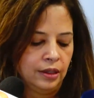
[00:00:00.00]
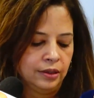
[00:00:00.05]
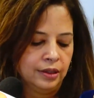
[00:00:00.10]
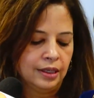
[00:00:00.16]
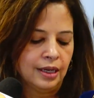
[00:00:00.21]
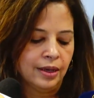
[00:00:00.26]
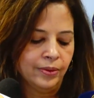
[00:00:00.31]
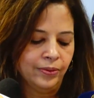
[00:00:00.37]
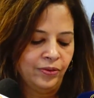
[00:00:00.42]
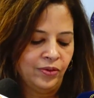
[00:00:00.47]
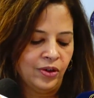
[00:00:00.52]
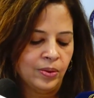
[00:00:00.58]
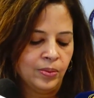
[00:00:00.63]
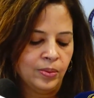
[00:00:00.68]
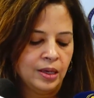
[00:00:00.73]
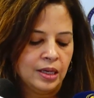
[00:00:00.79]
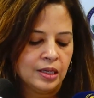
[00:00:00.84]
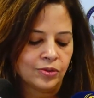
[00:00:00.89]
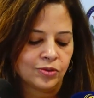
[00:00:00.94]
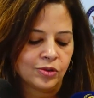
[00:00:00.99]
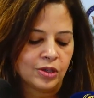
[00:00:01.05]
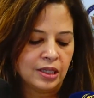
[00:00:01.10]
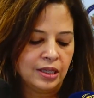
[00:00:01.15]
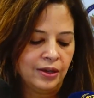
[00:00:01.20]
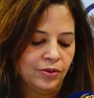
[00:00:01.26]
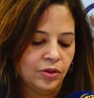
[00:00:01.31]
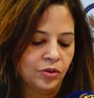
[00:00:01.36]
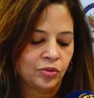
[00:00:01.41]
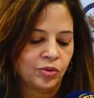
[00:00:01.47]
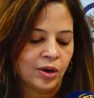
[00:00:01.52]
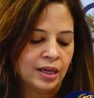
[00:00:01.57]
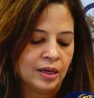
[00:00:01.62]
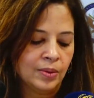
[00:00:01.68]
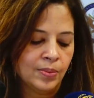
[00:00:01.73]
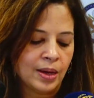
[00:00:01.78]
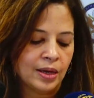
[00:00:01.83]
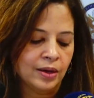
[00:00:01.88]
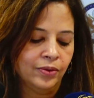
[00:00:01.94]
to help families receive the right
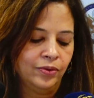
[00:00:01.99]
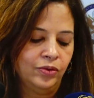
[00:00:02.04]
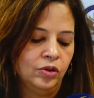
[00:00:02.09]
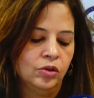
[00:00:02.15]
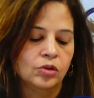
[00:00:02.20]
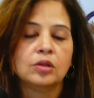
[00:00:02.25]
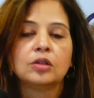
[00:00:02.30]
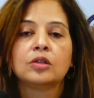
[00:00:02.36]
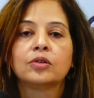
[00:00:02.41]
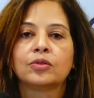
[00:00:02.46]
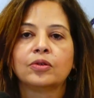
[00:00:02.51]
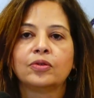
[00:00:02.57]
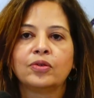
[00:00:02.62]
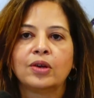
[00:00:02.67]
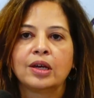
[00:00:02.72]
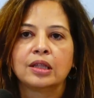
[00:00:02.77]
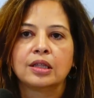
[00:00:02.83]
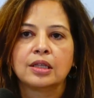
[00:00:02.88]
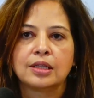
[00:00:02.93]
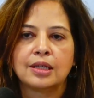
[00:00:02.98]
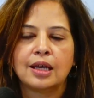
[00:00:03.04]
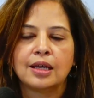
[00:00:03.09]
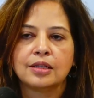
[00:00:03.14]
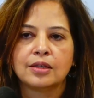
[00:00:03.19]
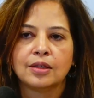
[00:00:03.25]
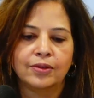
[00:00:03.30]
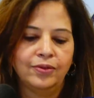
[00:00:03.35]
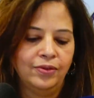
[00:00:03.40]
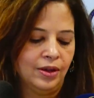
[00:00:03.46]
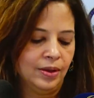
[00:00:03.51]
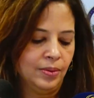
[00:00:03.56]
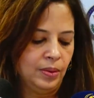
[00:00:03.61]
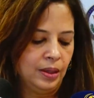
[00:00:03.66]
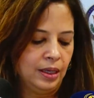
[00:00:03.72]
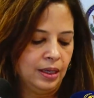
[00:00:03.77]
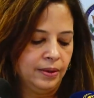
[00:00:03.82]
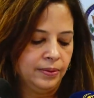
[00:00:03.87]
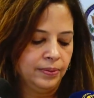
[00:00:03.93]
amount of food to reflect the size of the
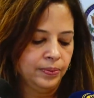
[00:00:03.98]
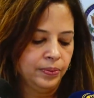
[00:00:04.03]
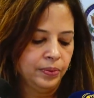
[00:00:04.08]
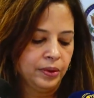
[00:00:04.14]
family.